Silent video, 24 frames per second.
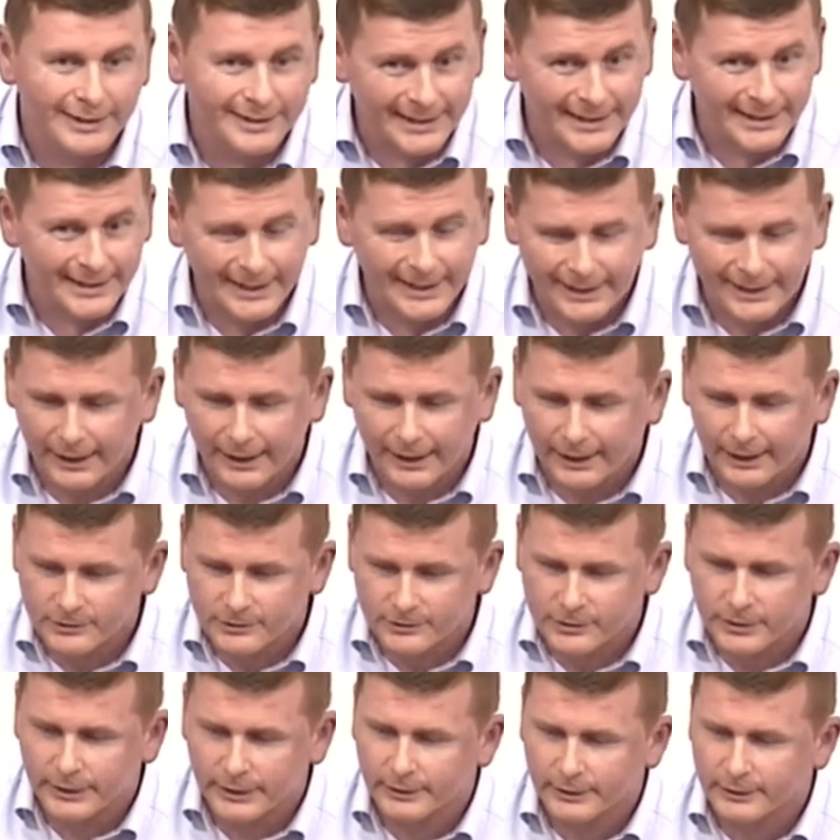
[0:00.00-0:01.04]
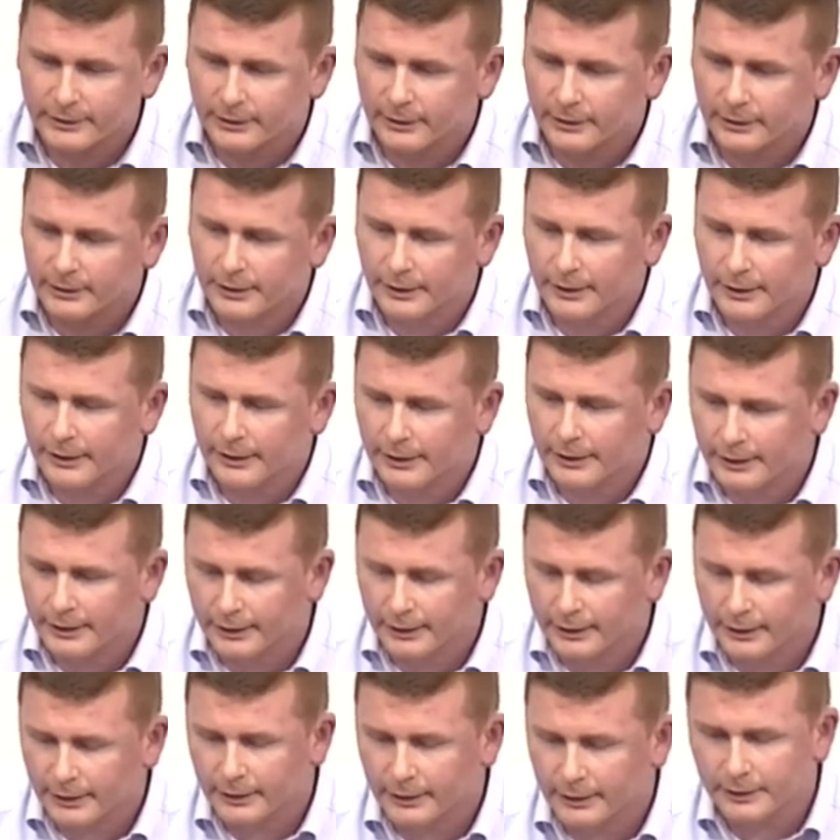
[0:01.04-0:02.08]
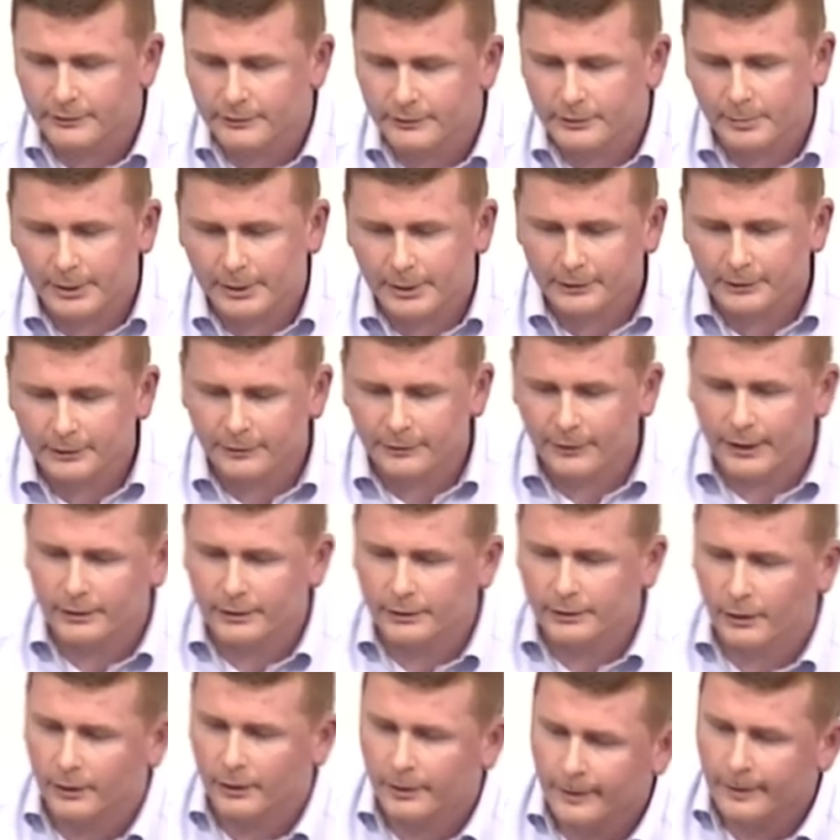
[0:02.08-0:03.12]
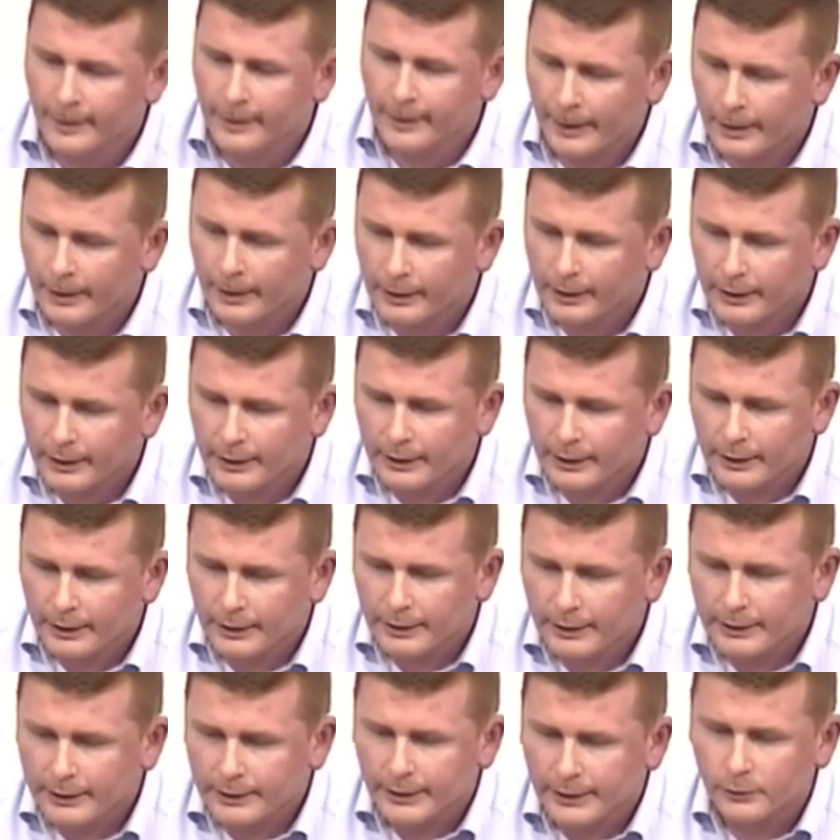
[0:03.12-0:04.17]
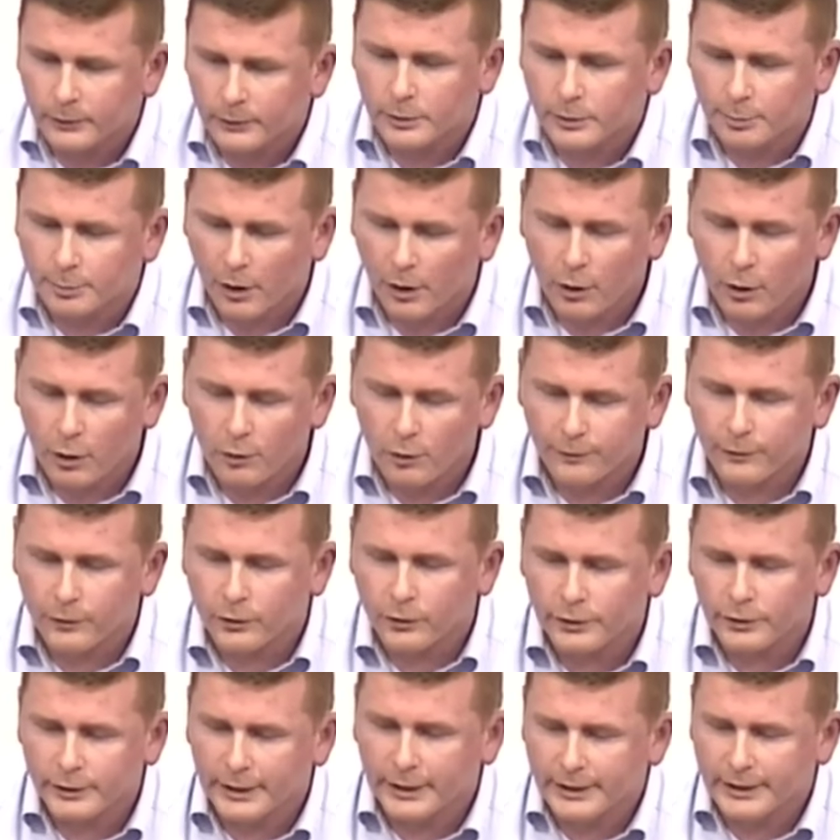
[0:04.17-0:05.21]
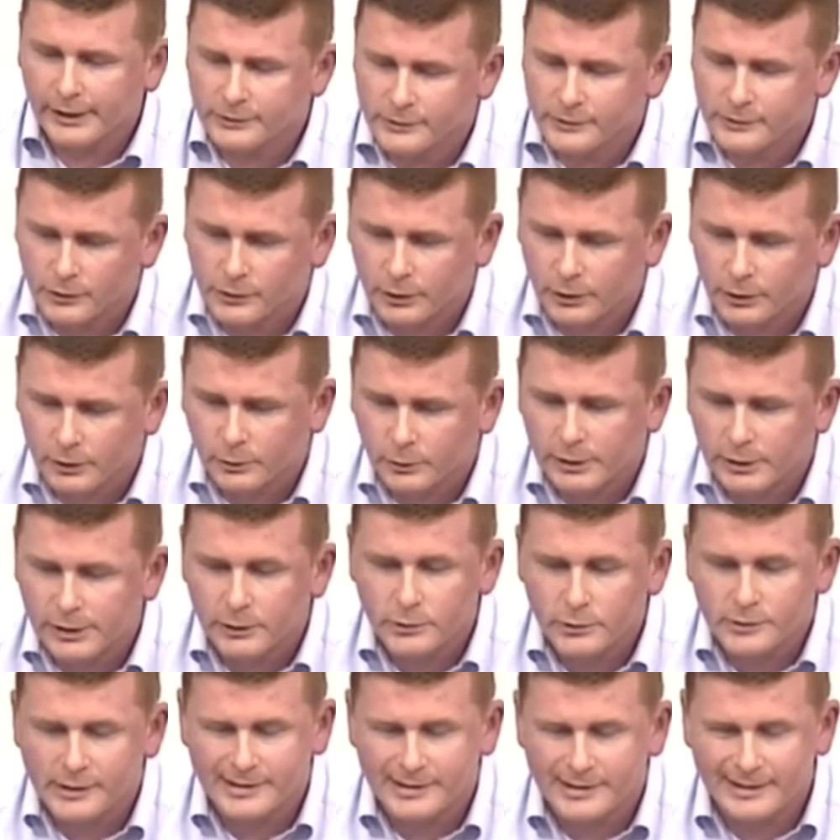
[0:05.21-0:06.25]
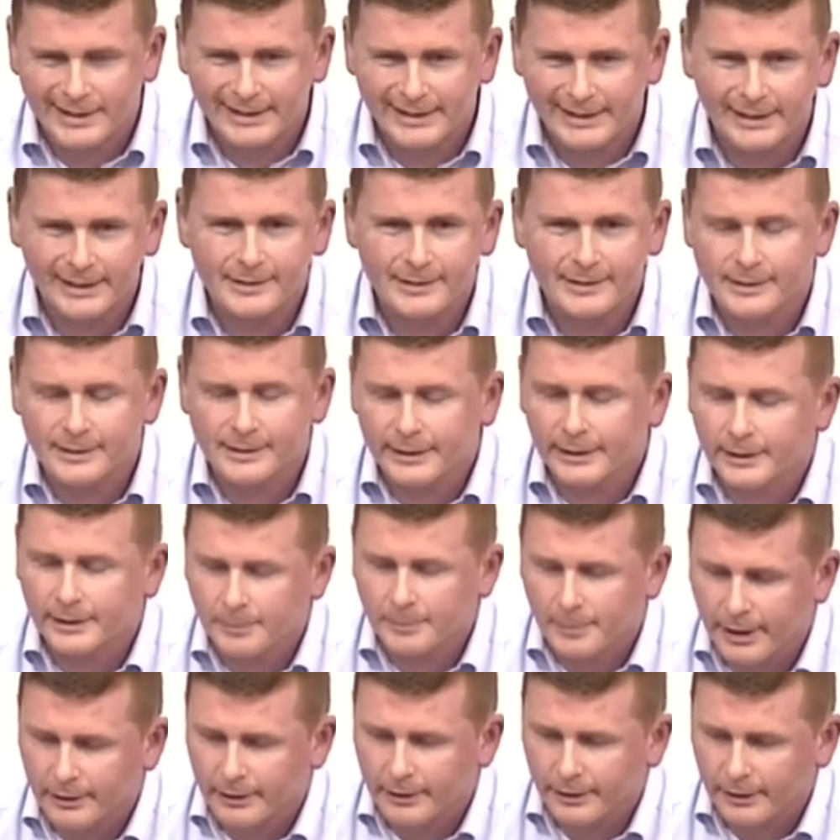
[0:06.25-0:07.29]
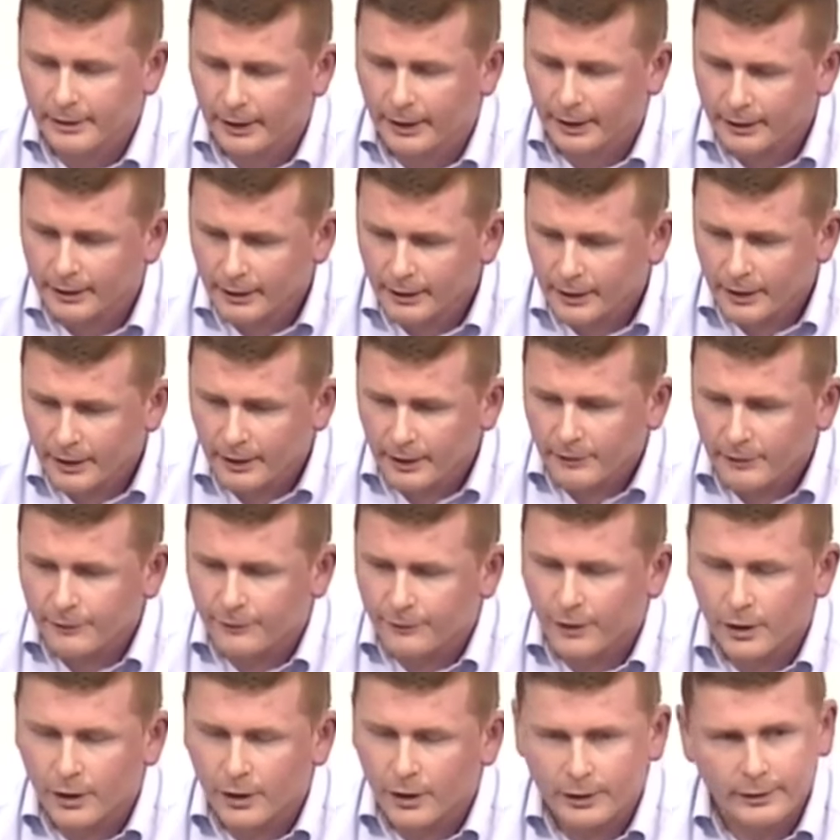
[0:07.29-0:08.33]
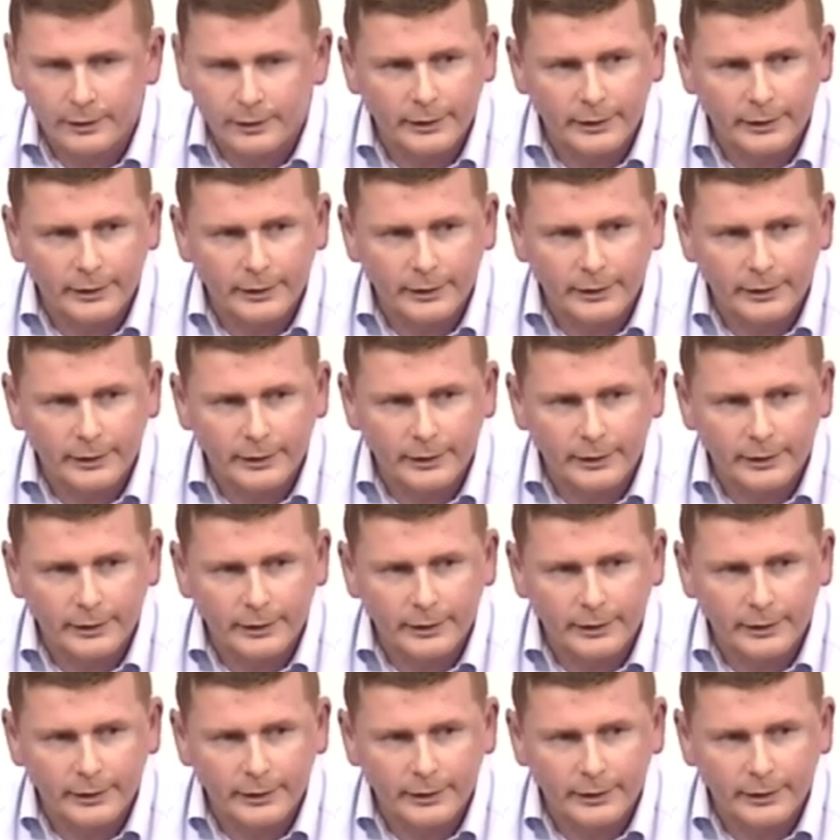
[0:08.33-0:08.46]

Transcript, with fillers: tea. Actually, is a big factor. Now, the pro-fluoridation side will use the C D C in America for